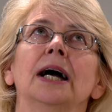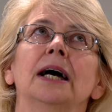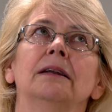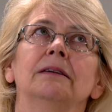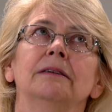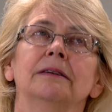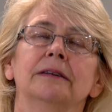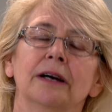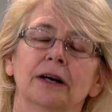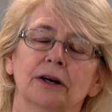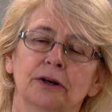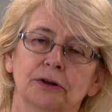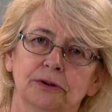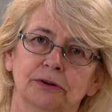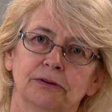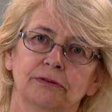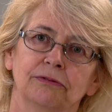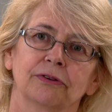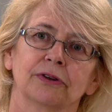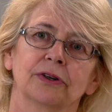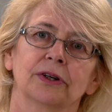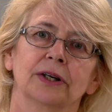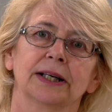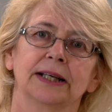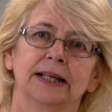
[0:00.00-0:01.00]
and
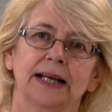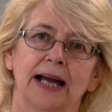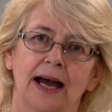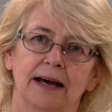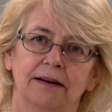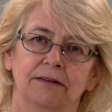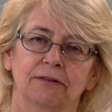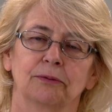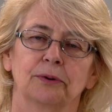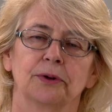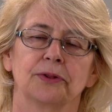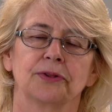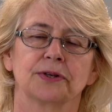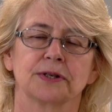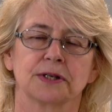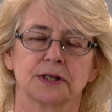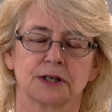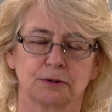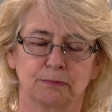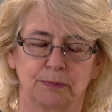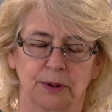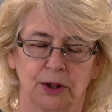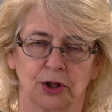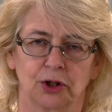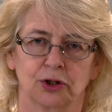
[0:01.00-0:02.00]
over again with
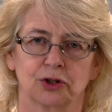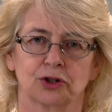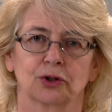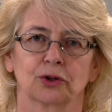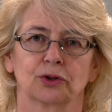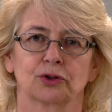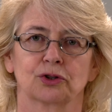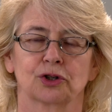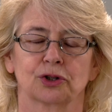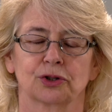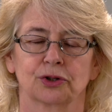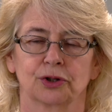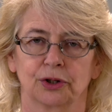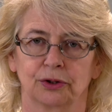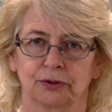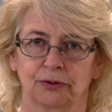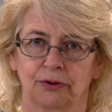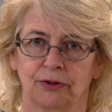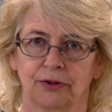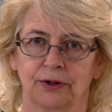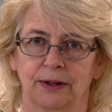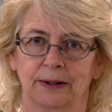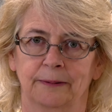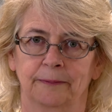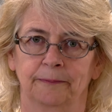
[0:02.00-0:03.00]
spiritual
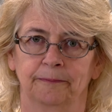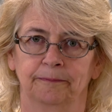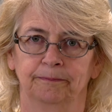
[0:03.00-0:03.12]
truth,